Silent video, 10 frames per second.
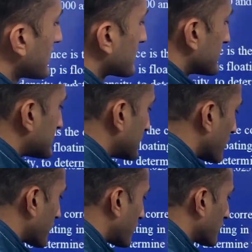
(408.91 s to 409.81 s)
take this in
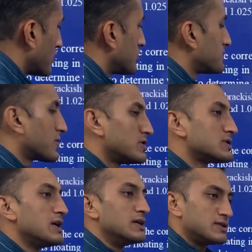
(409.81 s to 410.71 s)
dock water allowance because
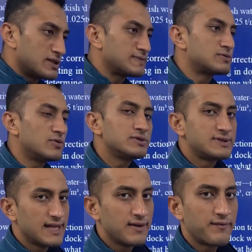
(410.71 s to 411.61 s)
ships don't
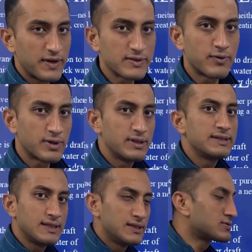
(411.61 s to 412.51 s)
sail in fresh water, they
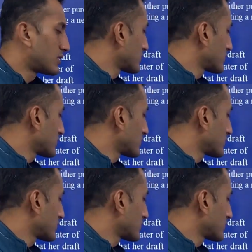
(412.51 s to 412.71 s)
sail in salt